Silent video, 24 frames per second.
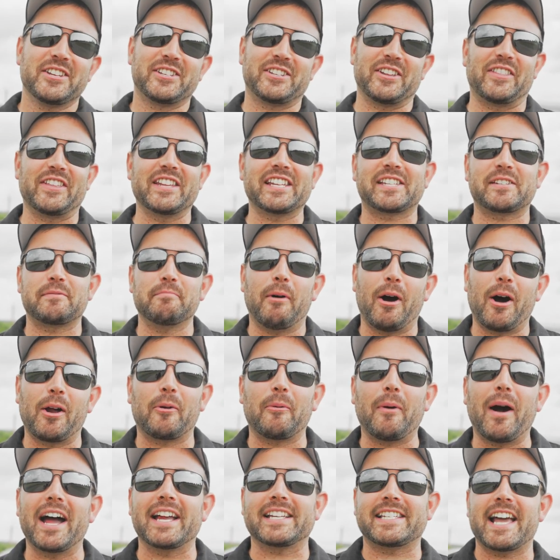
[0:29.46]
So this Model
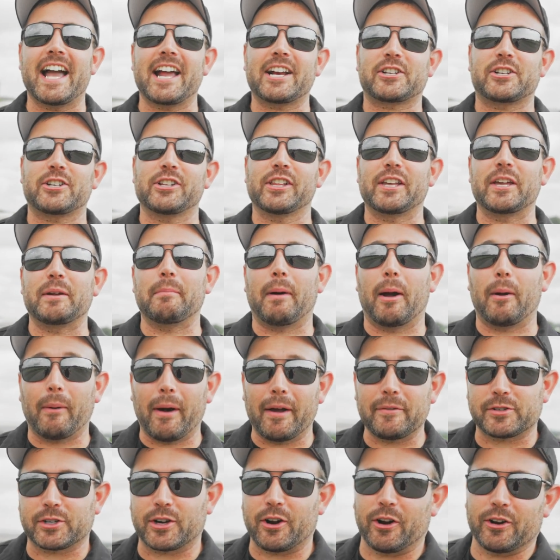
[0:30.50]
Y is actually my
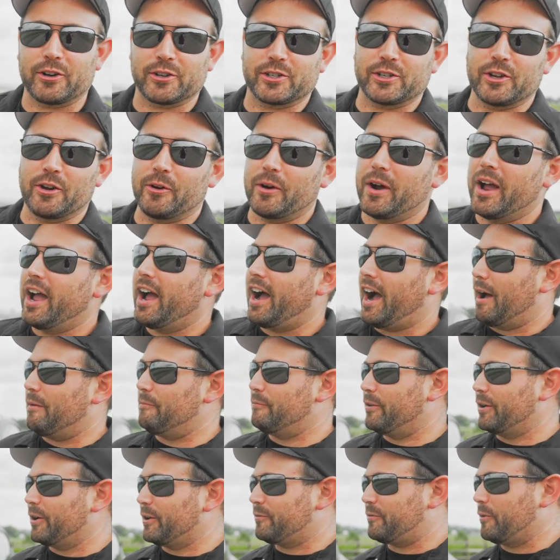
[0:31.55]
wife's car, so I'm
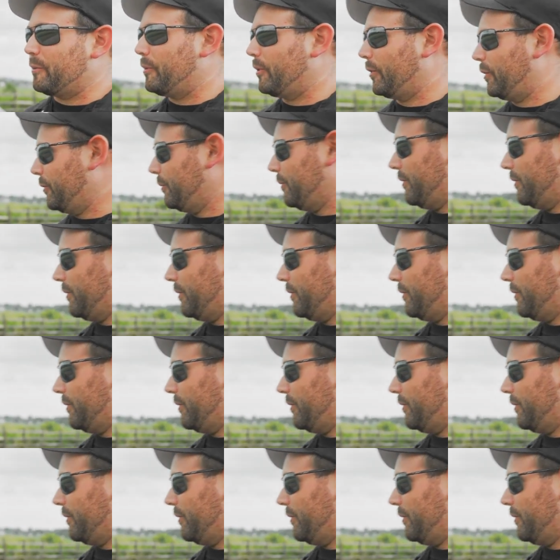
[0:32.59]
very familiar